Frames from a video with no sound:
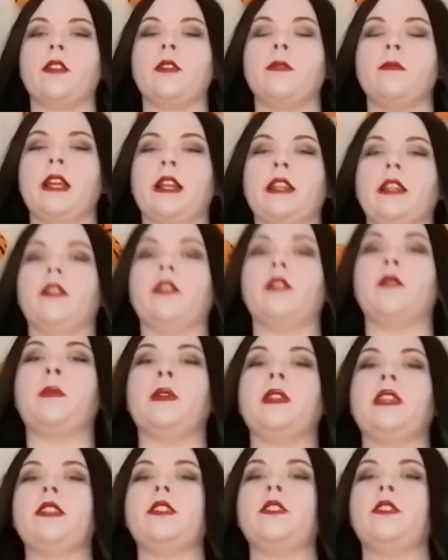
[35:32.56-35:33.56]
come down enough,
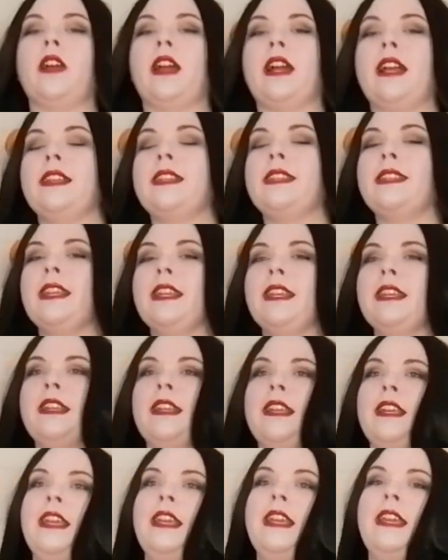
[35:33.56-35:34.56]
but this dress
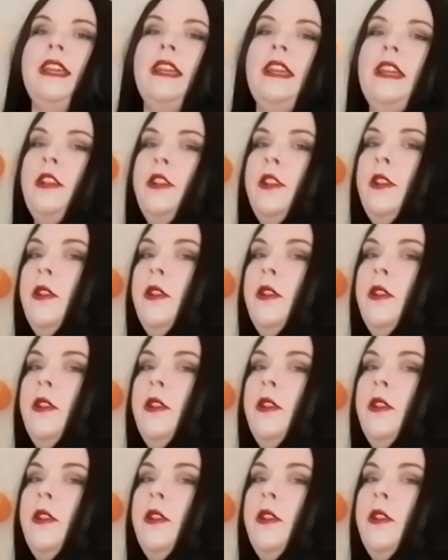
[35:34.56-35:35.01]
is